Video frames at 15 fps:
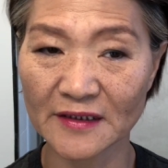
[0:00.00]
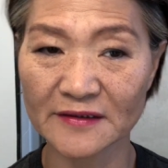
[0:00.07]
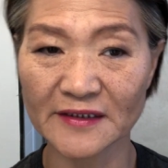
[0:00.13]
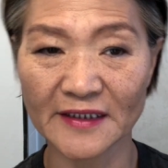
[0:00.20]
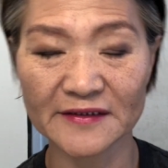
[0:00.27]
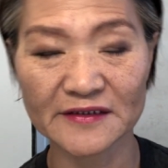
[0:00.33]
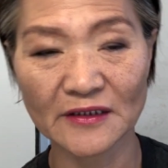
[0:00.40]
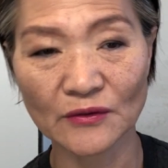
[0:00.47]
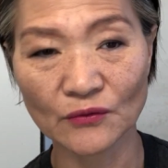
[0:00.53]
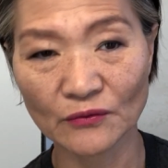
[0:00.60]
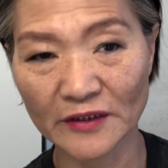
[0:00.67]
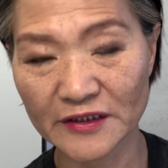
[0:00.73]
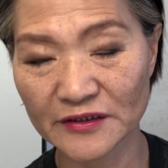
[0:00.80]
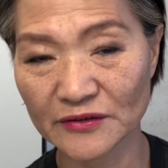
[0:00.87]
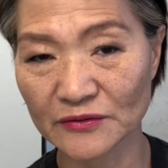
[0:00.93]
that
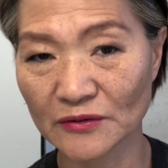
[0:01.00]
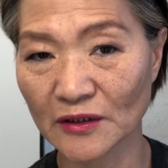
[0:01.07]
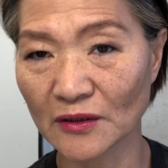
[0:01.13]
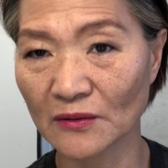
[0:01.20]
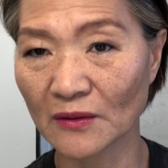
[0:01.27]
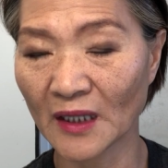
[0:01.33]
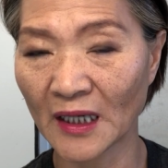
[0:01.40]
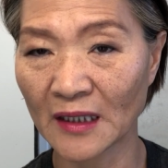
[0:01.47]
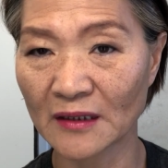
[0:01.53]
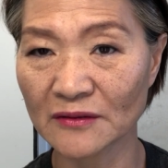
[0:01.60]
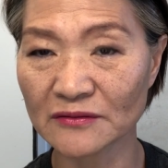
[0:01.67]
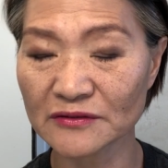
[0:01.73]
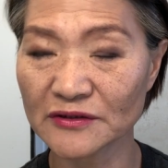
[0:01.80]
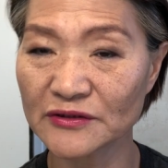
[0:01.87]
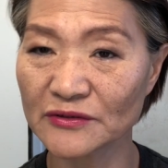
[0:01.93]
when you go out,